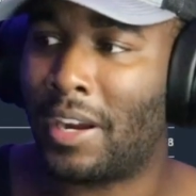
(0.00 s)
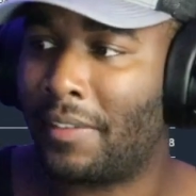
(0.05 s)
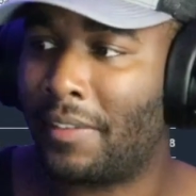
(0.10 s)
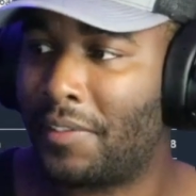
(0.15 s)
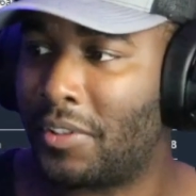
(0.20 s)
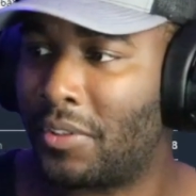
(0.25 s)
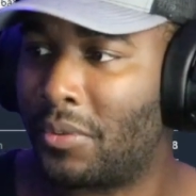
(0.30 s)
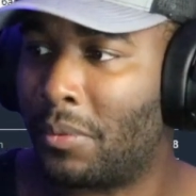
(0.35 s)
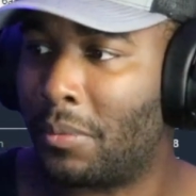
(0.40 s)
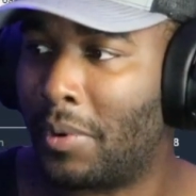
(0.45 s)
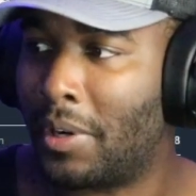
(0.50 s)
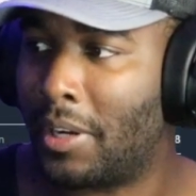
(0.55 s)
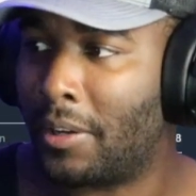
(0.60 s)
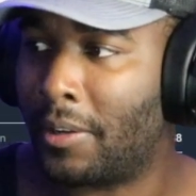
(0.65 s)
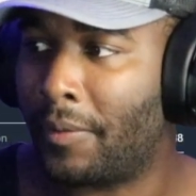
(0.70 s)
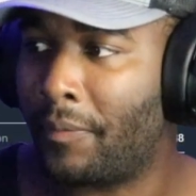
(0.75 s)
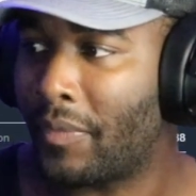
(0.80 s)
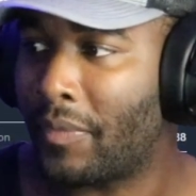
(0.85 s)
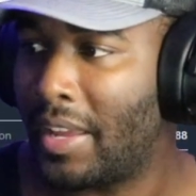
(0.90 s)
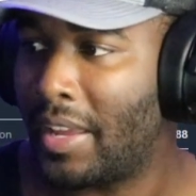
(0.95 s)
as
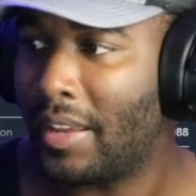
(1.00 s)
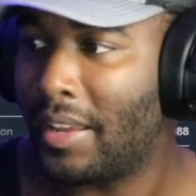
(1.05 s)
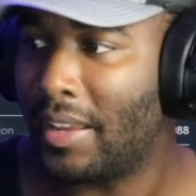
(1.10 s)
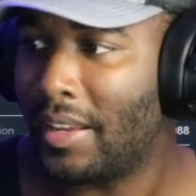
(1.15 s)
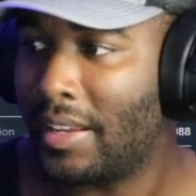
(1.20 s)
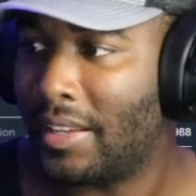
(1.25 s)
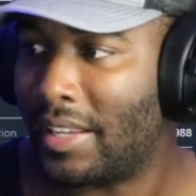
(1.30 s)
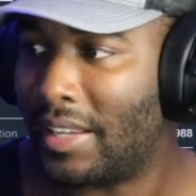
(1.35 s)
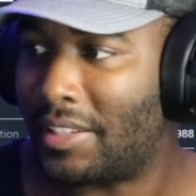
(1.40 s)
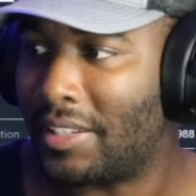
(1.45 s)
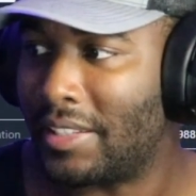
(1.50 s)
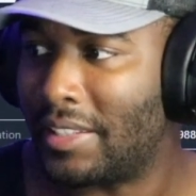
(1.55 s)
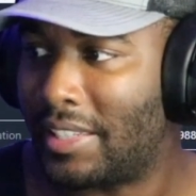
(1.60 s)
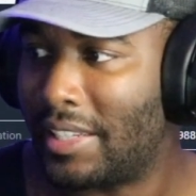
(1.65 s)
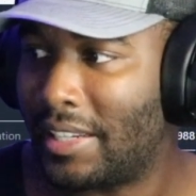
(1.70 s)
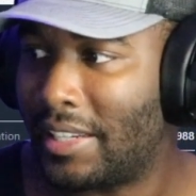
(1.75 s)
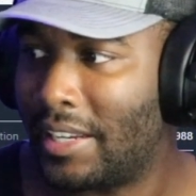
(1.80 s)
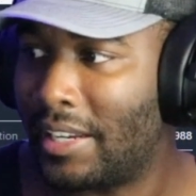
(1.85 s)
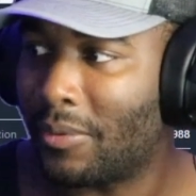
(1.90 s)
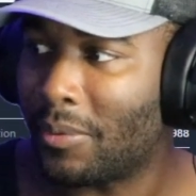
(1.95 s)
well. As you can
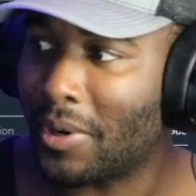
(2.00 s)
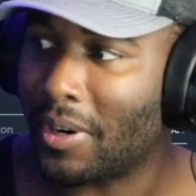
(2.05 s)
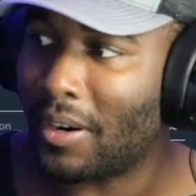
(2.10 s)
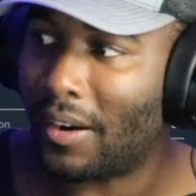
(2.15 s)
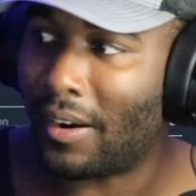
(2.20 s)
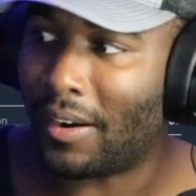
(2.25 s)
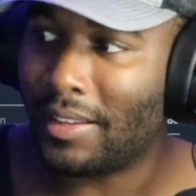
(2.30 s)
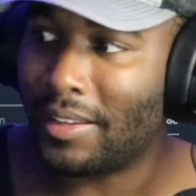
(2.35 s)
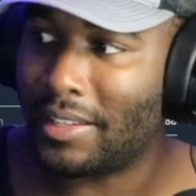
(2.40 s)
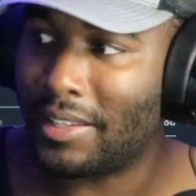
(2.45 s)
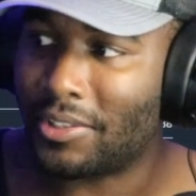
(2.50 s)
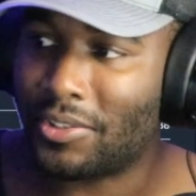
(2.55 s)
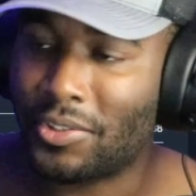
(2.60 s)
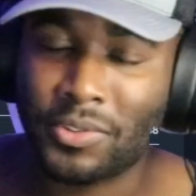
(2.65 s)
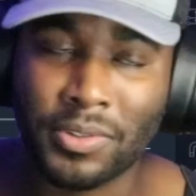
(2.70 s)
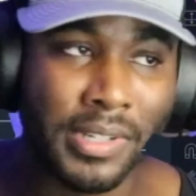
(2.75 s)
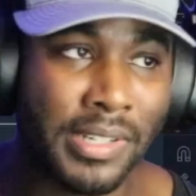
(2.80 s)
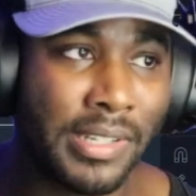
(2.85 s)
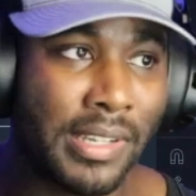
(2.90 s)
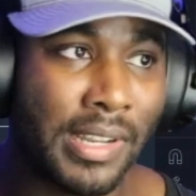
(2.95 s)
see here, we're on this
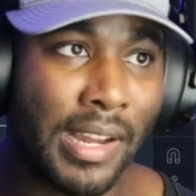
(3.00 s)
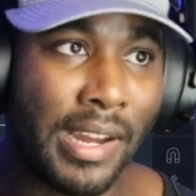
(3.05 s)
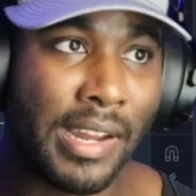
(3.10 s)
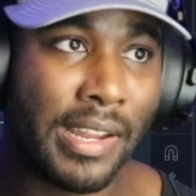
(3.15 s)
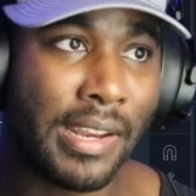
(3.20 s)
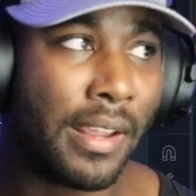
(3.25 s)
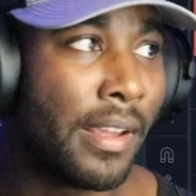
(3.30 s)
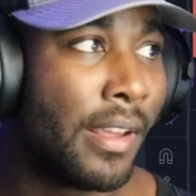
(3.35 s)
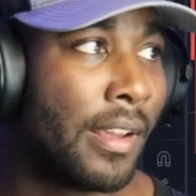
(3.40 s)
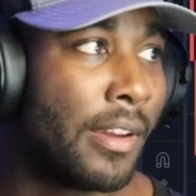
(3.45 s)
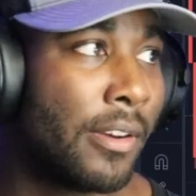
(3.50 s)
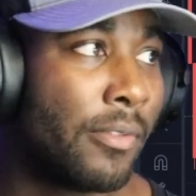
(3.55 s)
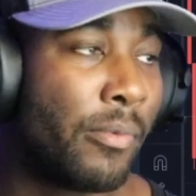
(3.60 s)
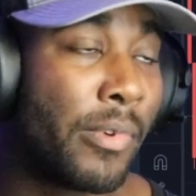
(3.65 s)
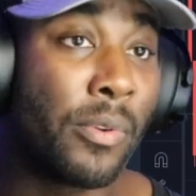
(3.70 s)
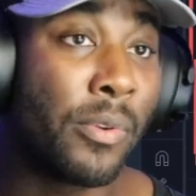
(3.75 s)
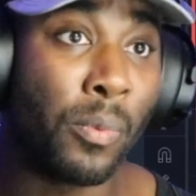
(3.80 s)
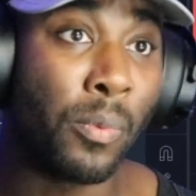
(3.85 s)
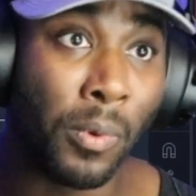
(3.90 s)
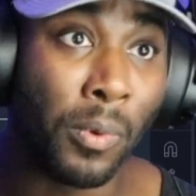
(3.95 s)
trend line.
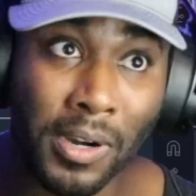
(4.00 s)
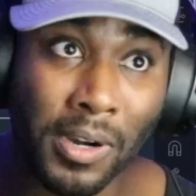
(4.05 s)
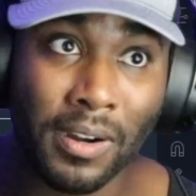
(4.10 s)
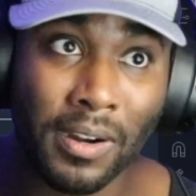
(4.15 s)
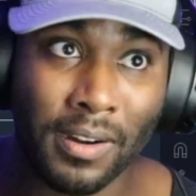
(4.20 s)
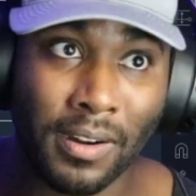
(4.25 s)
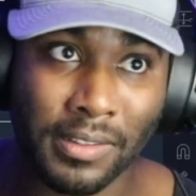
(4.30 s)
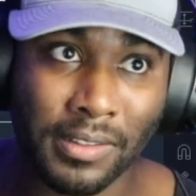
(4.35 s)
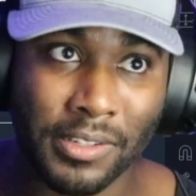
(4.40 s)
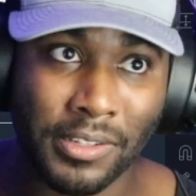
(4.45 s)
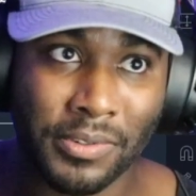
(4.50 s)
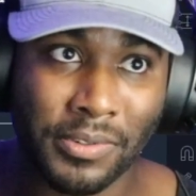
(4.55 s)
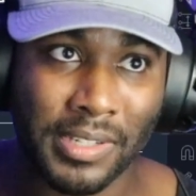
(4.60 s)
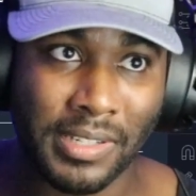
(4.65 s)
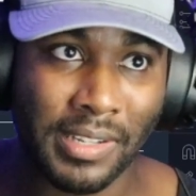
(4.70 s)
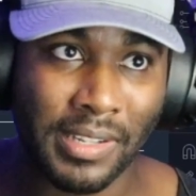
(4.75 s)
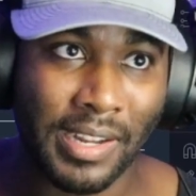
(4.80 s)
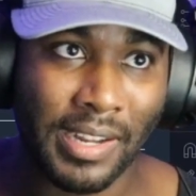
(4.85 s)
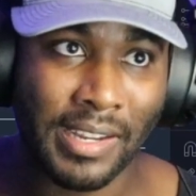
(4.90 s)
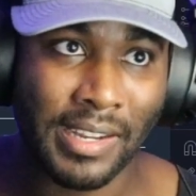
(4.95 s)
We were on the
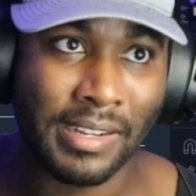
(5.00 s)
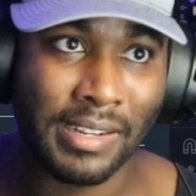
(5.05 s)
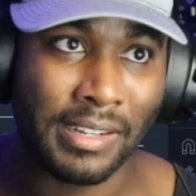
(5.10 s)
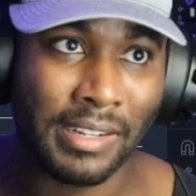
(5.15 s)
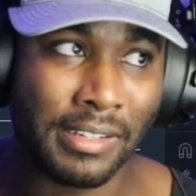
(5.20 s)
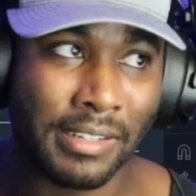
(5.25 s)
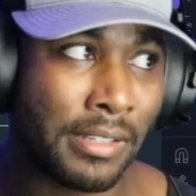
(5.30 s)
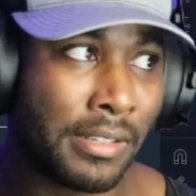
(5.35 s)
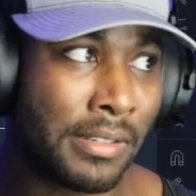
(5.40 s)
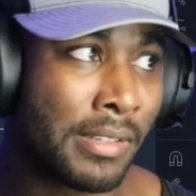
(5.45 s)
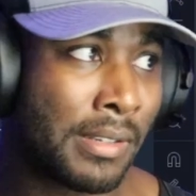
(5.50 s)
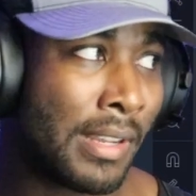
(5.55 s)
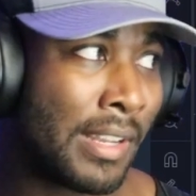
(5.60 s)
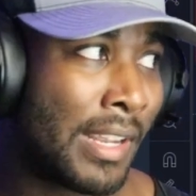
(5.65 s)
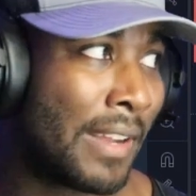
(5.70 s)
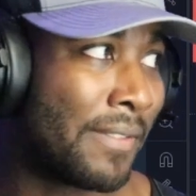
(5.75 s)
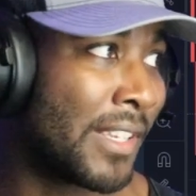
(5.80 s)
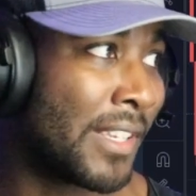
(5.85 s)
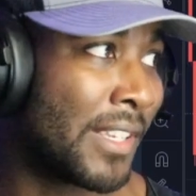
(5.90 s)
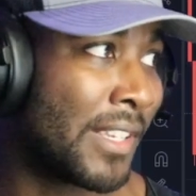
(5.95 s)
trend line, I was,
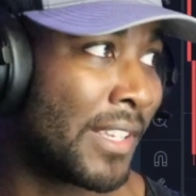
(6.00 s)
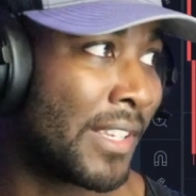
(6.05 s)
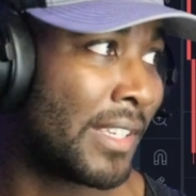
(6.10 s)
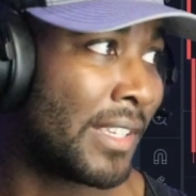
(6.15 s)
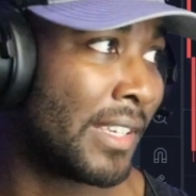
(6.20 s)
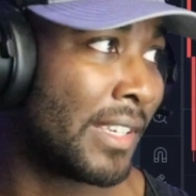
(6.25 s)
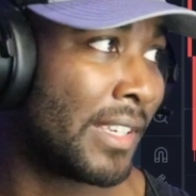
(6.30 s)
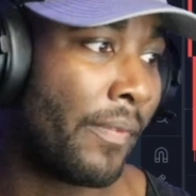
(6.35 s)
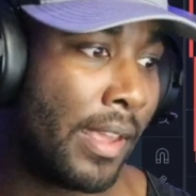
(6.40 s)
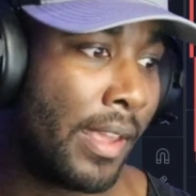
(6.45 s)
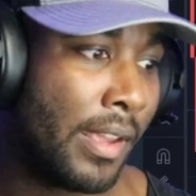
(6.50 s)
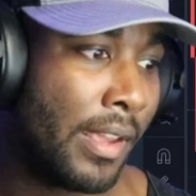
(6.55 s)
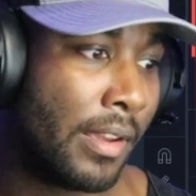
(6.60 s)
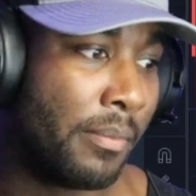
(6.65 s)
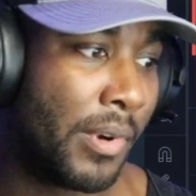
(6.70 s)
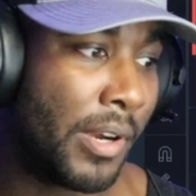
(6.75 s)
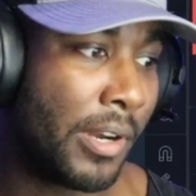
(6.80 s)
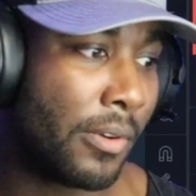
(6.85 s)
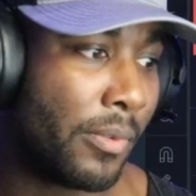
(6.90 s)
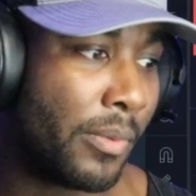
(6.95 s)
have to say,
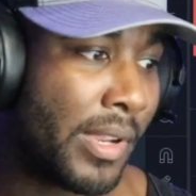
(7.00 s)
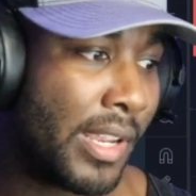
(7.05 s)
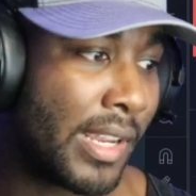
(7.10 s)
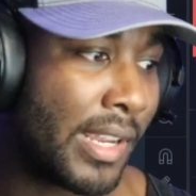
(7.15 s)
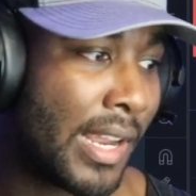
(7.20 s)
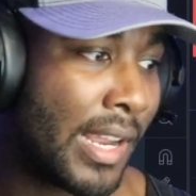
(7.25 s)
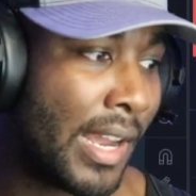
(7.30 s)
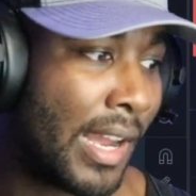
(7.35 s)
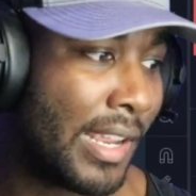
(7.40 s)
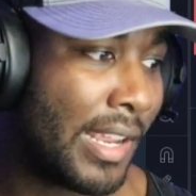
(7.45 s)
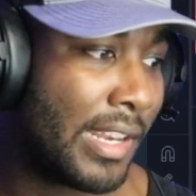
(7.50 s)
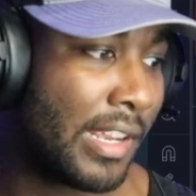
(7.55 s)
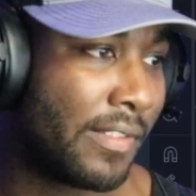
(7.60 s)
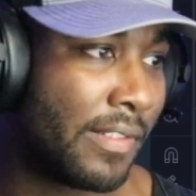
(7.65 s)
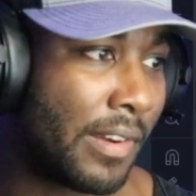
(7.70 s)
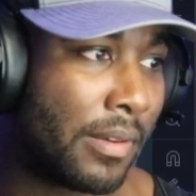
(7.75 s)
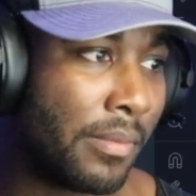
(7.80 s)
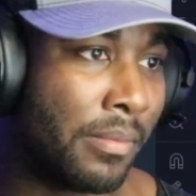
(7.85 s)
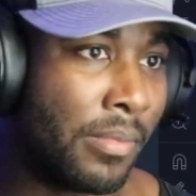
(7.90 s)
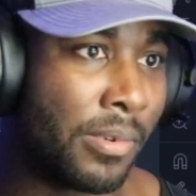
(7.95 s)
but we kind
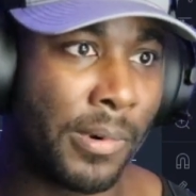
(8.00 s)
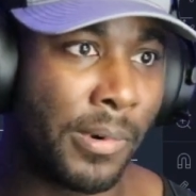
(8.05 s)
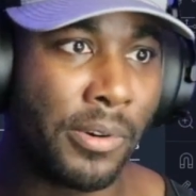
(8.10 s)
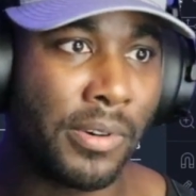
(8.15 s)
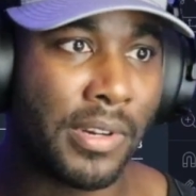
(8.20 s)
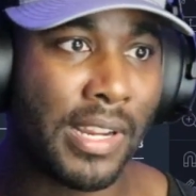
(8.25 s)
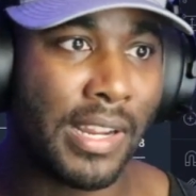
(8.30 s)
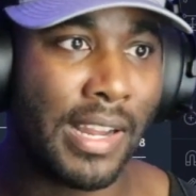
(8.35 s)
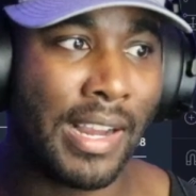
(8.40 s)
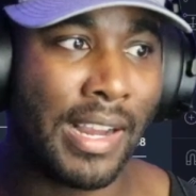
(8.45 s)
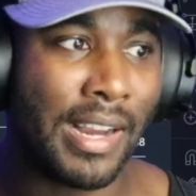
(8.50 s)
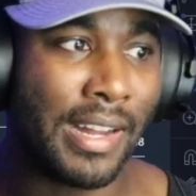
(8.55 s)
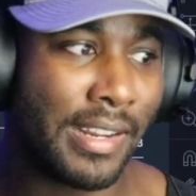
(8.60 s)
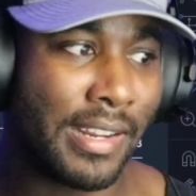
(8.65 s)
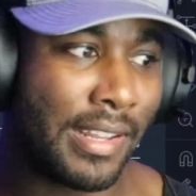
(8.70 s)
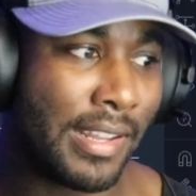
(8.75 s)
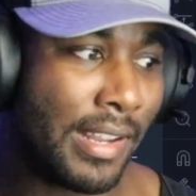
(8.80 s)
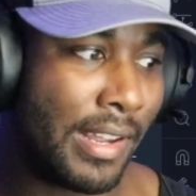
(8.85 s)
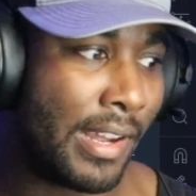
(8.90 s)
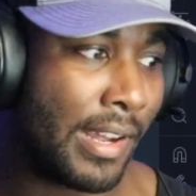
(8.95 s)
of broke out
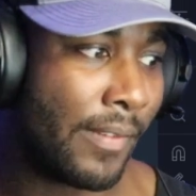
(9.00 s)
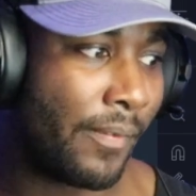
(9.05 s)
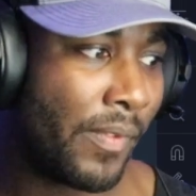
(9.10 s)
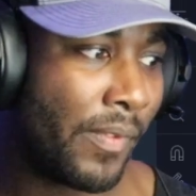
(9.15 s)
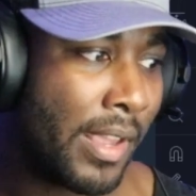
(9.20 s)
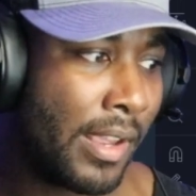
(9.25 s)
of that.